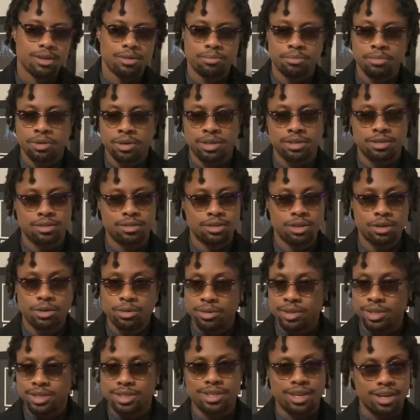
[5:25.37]
But no,
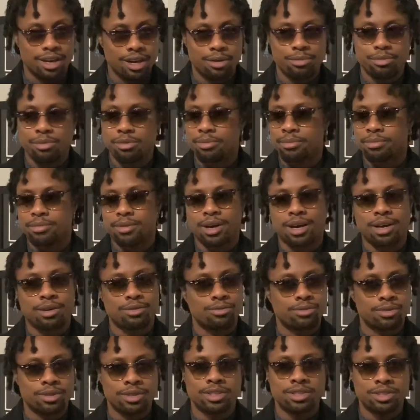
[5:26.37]
this album, I
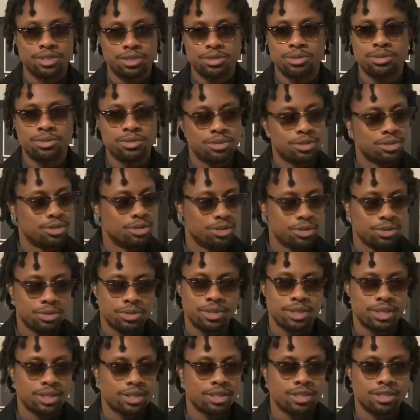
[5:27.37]
really do
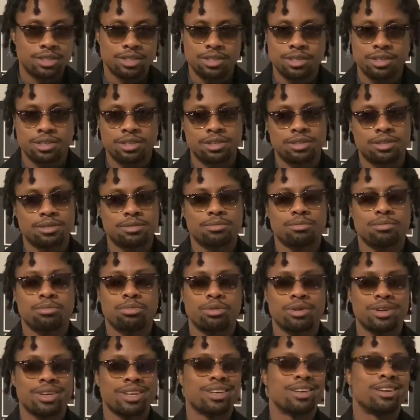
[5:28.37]
think that's gonna
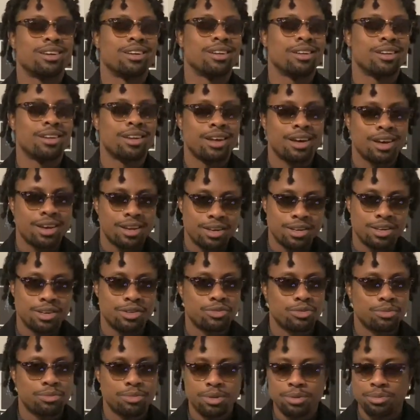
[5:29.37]
bring in a lot of
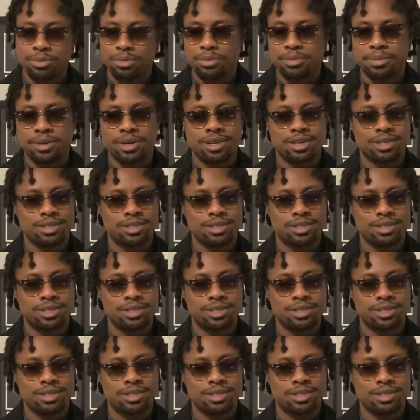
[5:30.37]
different people, man.